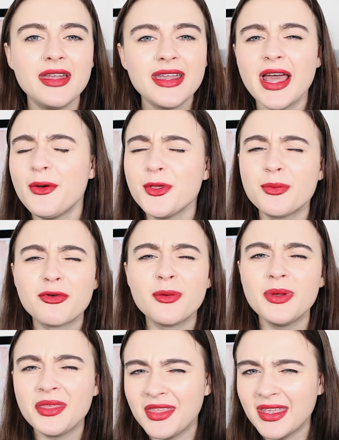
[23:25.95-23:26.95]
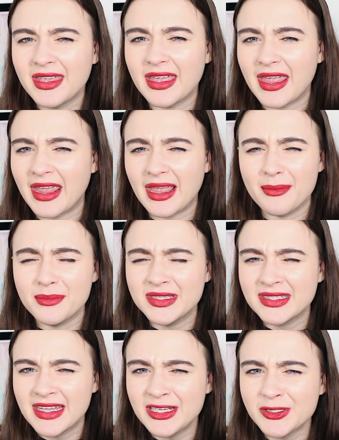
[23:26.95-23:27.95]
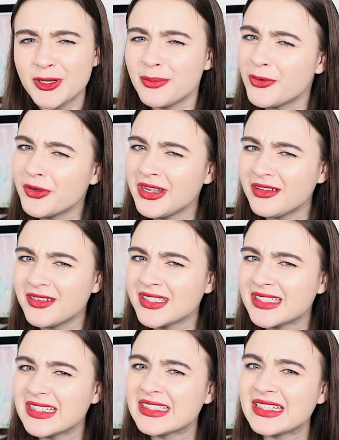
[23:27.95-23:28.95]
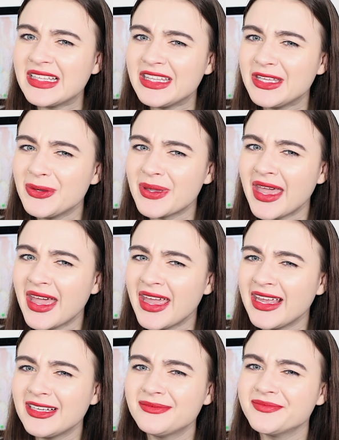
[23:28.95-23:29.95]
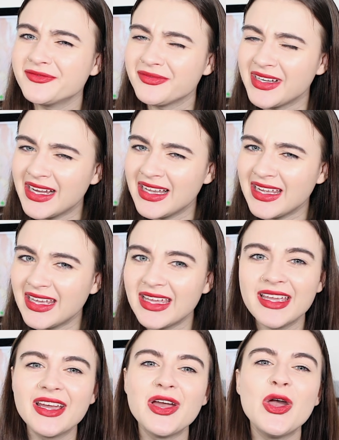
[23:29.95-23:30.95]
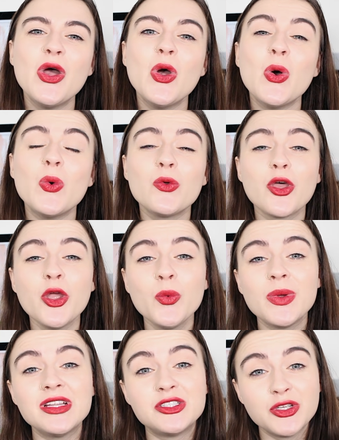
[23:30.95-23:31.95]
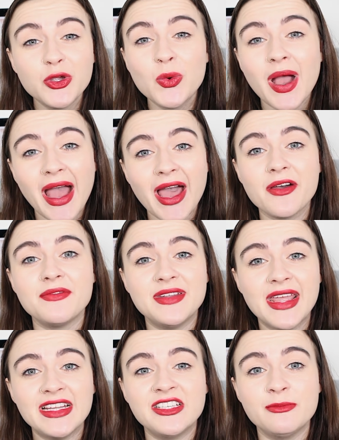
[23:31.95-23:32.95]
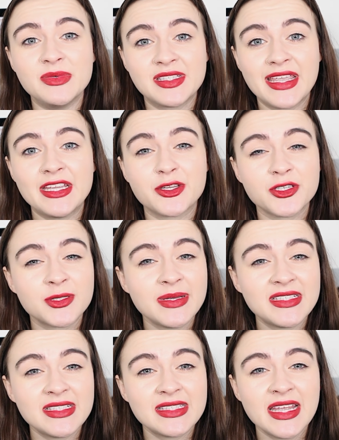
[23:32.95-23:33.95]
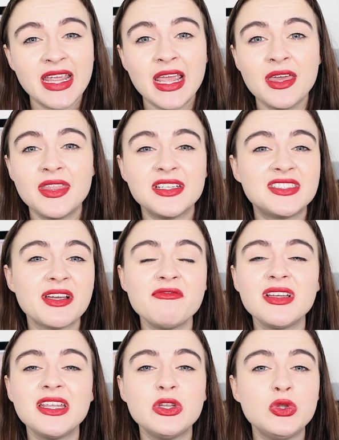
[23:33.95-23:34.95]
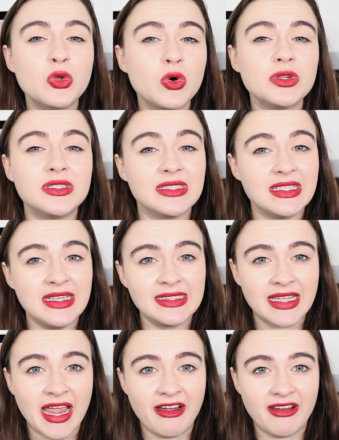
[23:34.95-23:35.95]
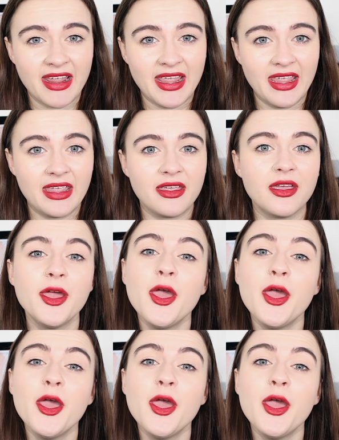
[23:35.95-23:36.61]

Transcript: Now you're probably thinking, mosquito-borne illnesses in the UK? Really? Although we do have native mosquito species here, they're generally not disease carrying.